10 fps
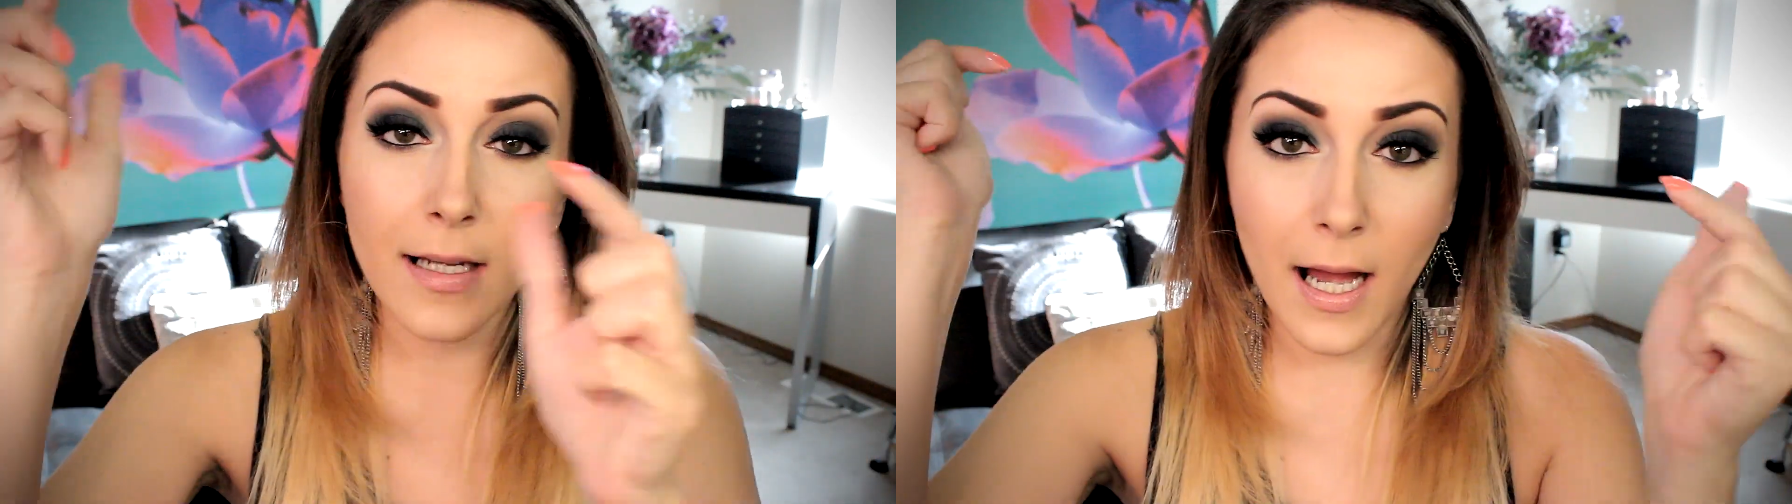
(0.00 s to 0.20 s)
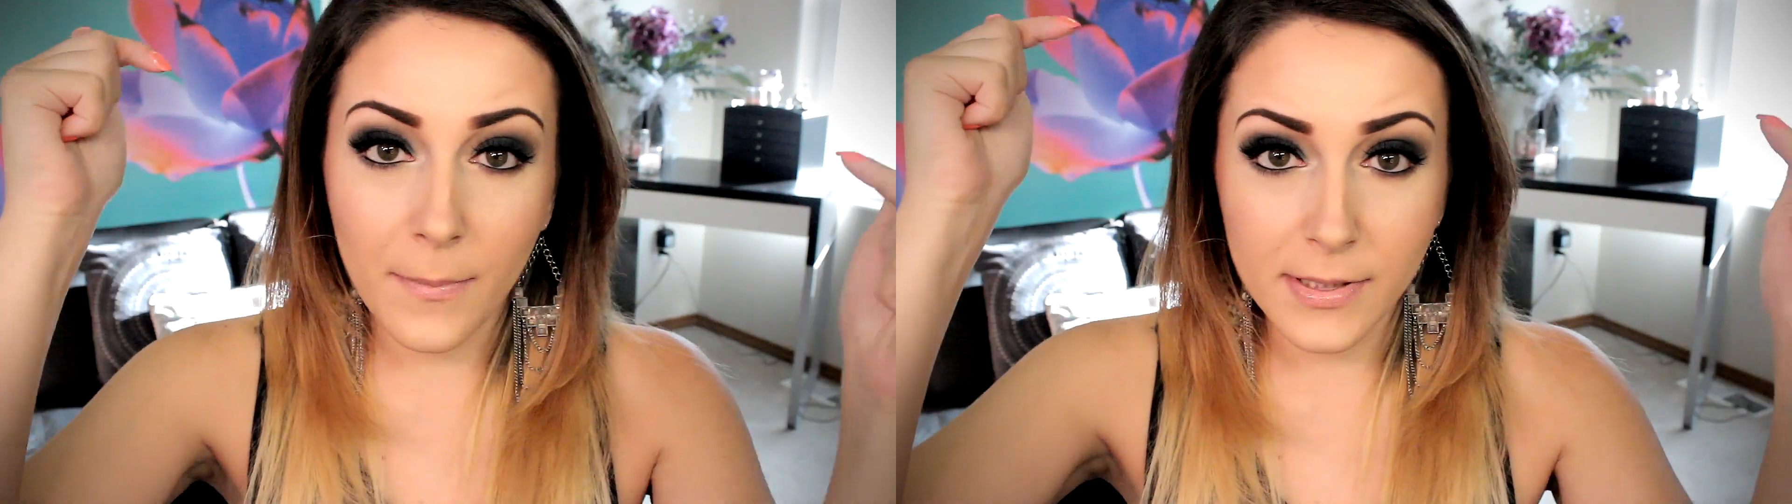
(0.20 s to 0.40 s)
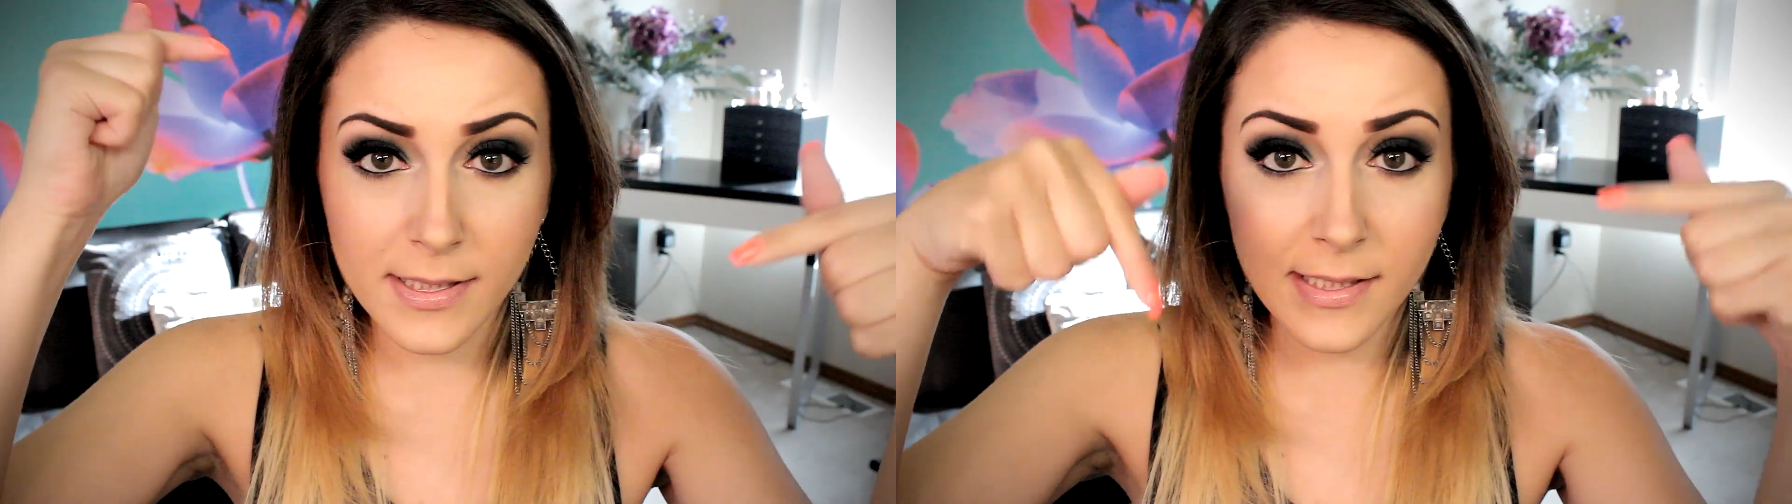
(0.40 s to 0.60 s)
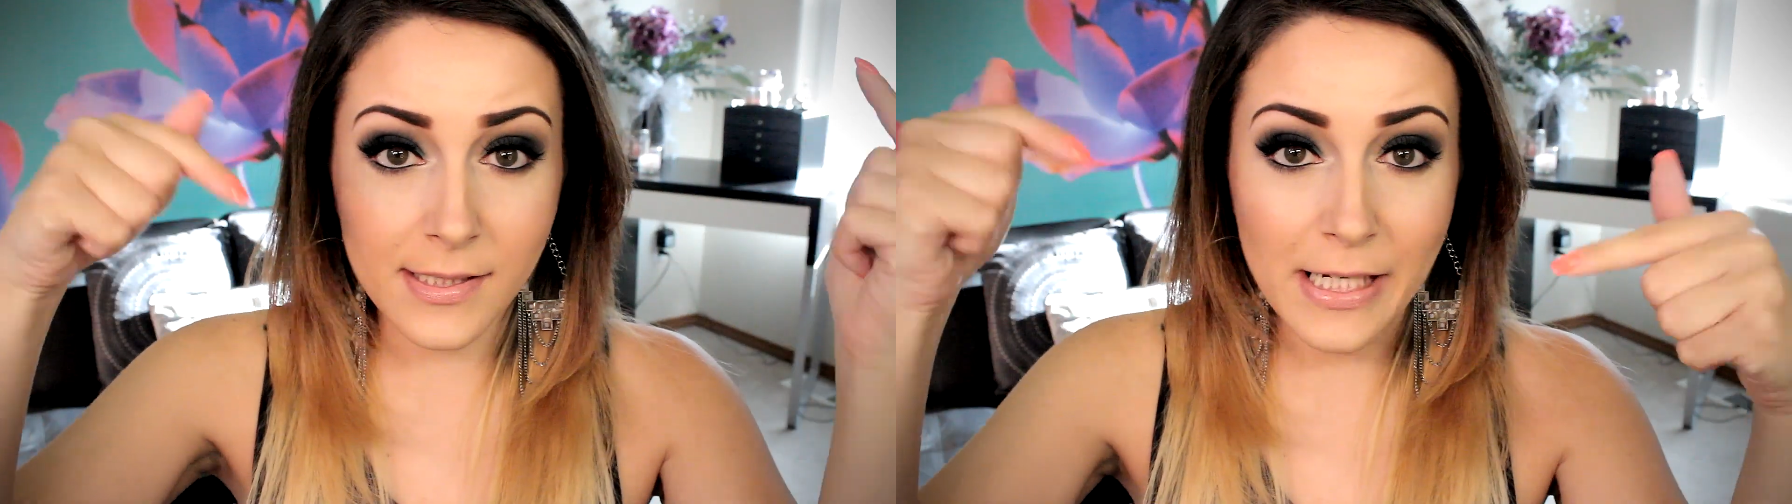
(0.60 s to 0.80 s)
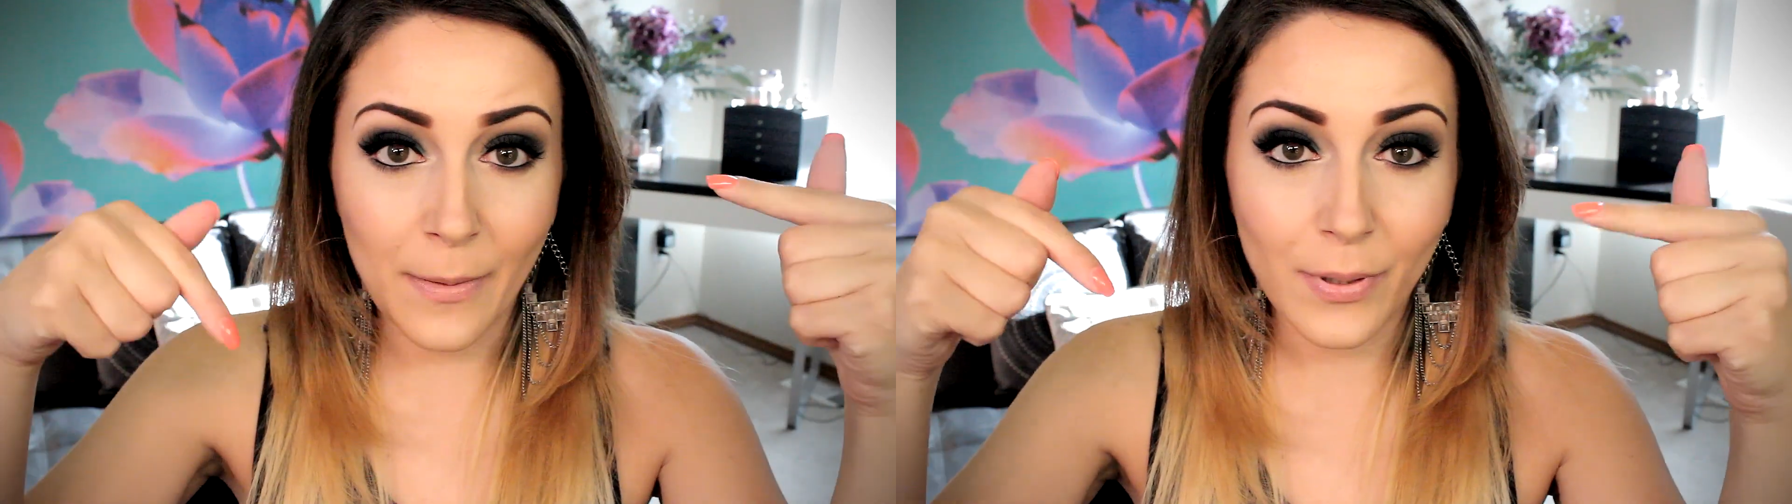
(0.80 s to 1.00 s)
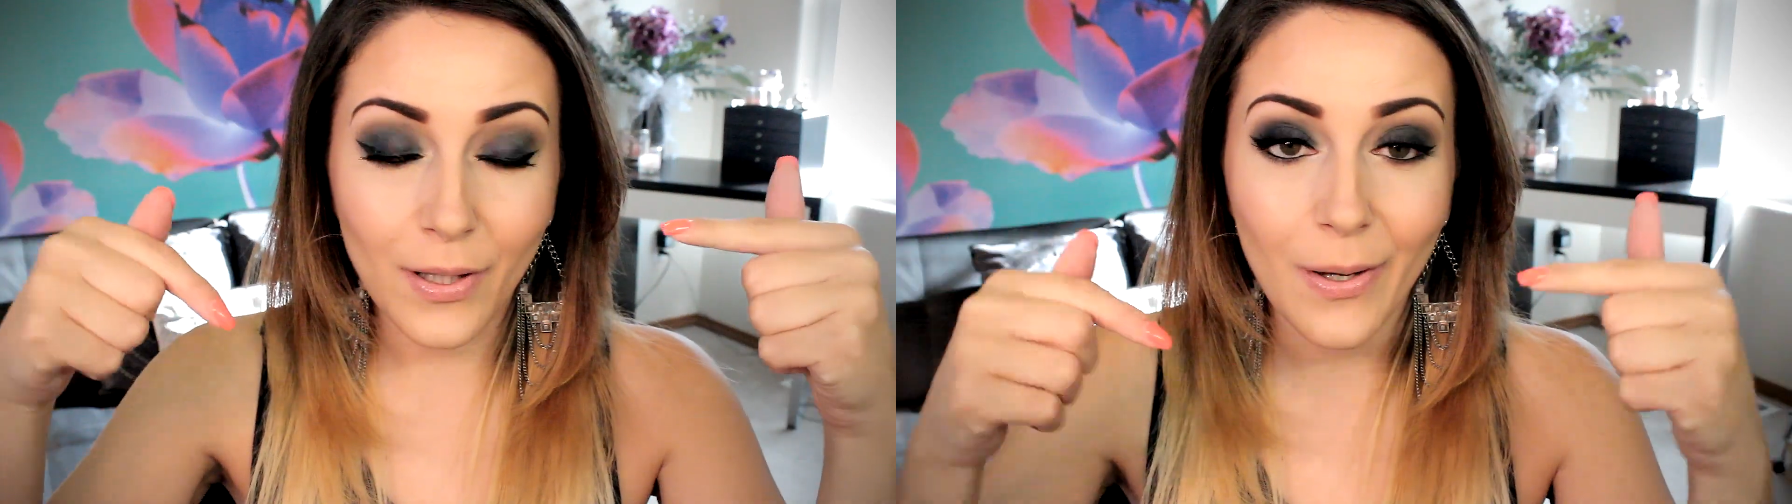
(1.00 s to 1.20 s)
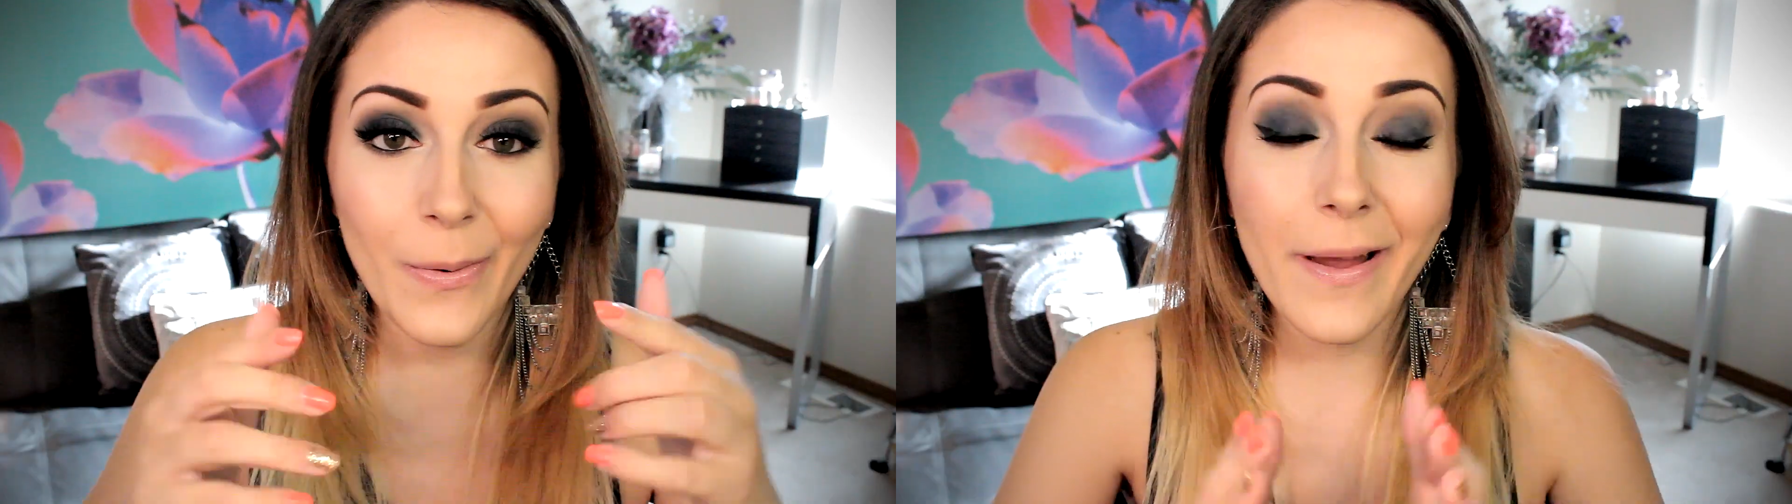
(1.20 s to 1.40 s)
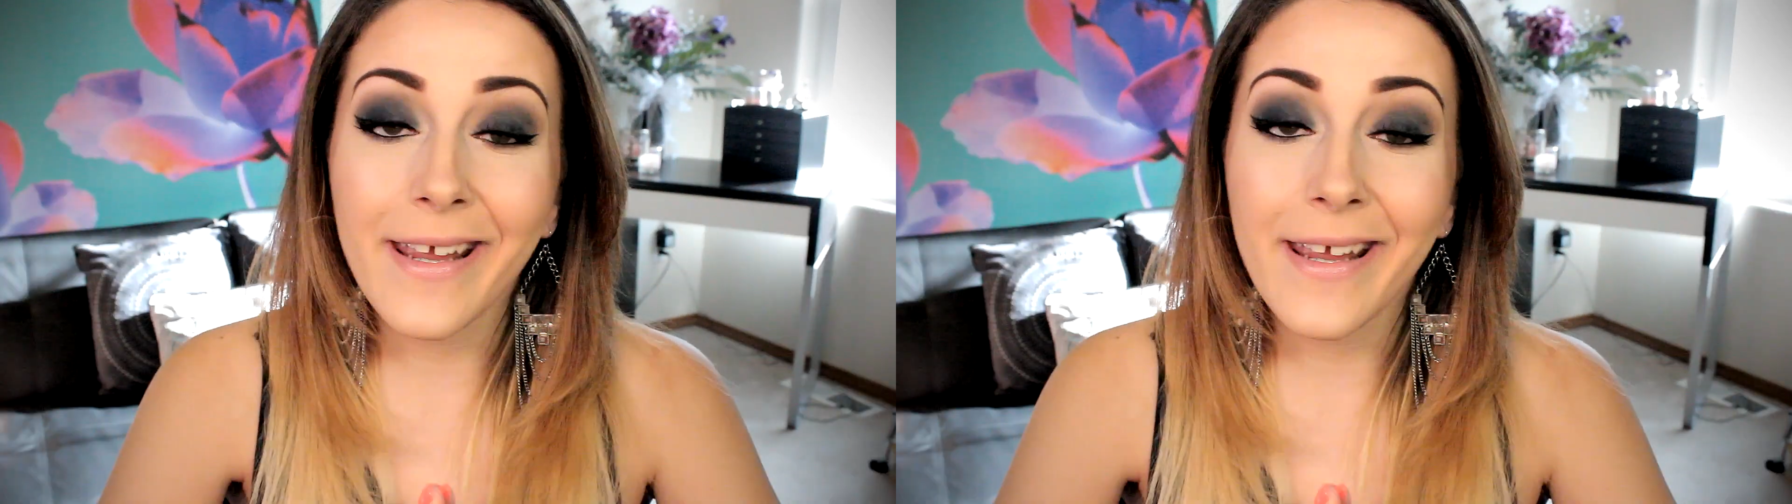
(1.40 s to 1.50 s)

comments down below,